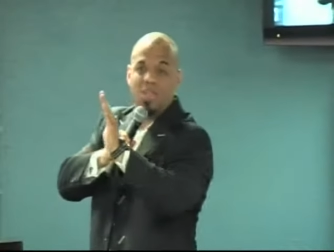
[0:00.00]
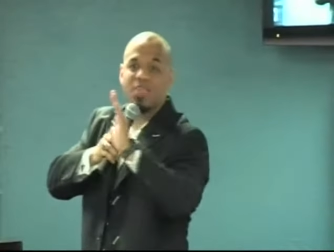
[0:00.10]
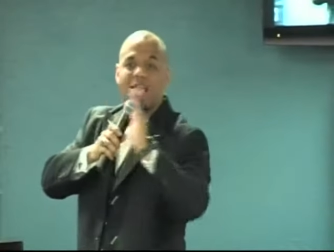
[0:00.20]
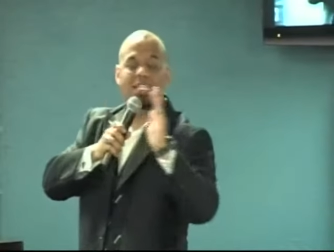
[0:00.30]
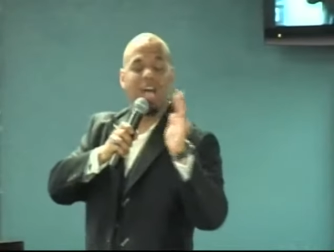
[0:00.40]

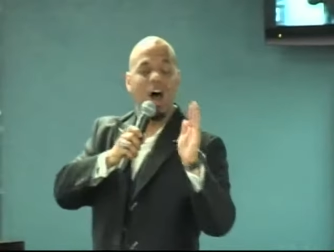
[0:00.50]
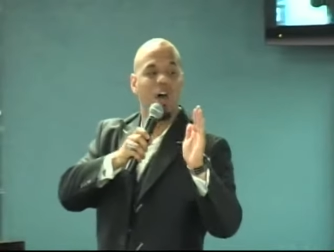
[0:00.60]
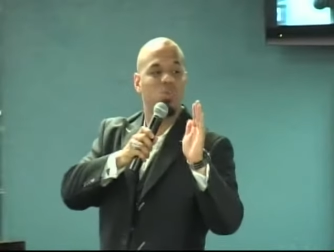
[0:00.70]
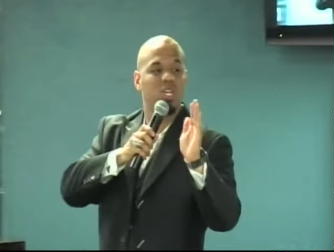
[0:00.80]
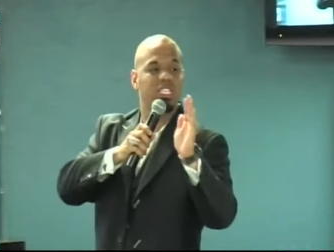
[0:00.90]
that
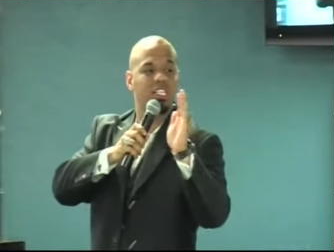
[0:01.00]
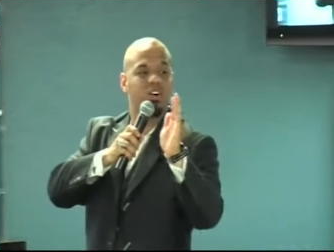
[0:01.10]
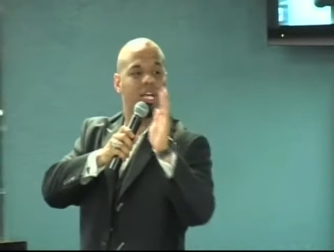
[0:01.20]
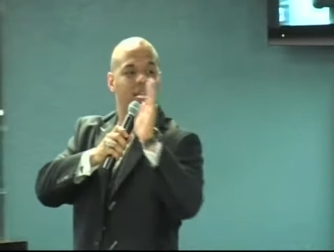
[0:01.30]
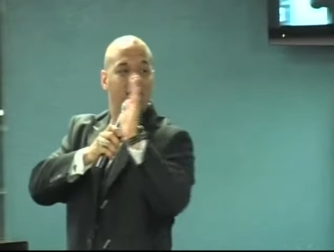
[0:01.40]
God wasn't
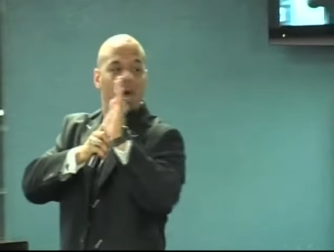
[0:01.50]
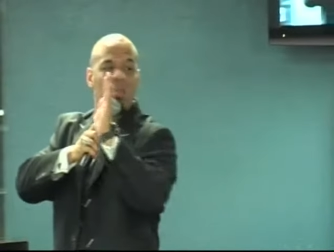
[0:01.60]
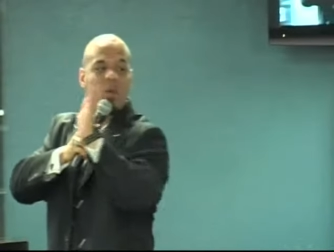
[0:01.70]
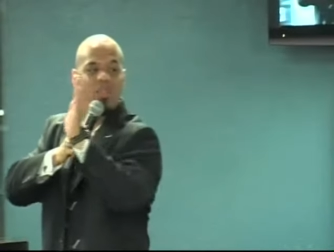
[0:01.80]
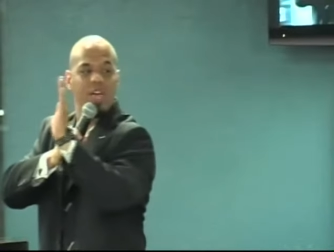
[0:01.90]
going to
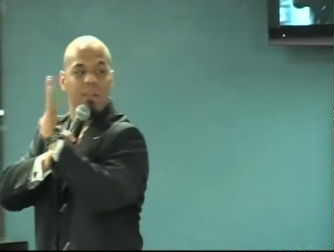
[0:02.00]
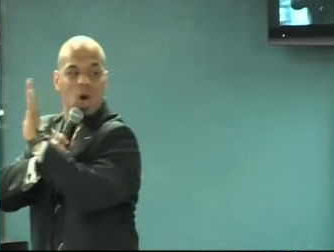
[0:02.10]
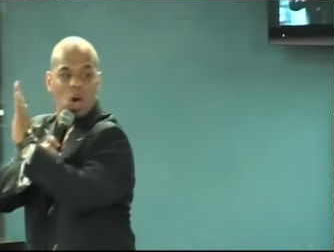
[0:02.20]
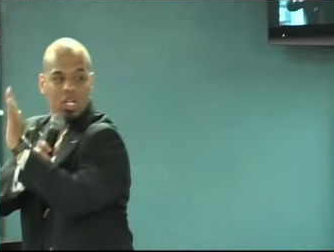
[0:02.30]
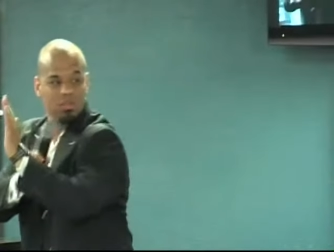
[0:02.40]
come with him
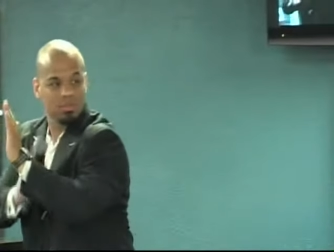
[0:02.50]
on.